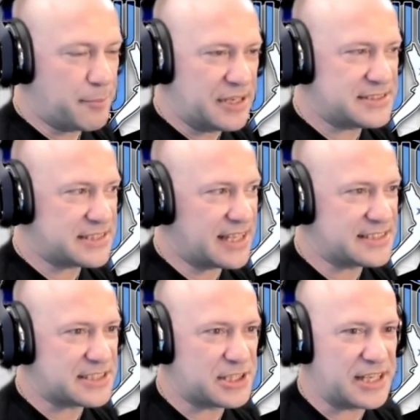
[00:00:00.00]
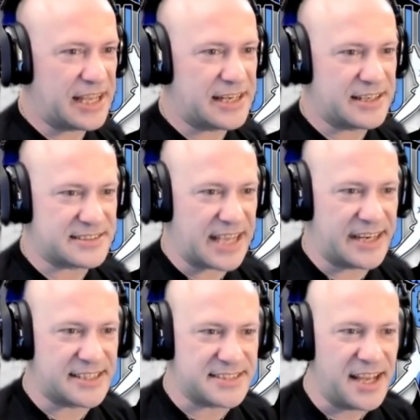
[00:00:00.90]
I'm going to say that's a good 8 out of
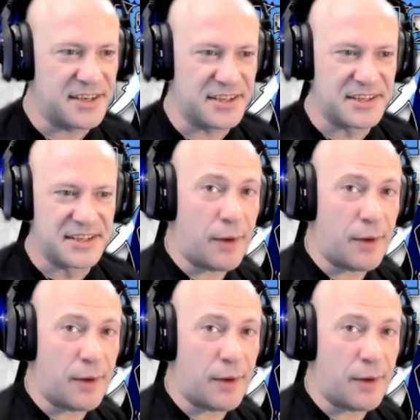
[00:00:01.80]
10.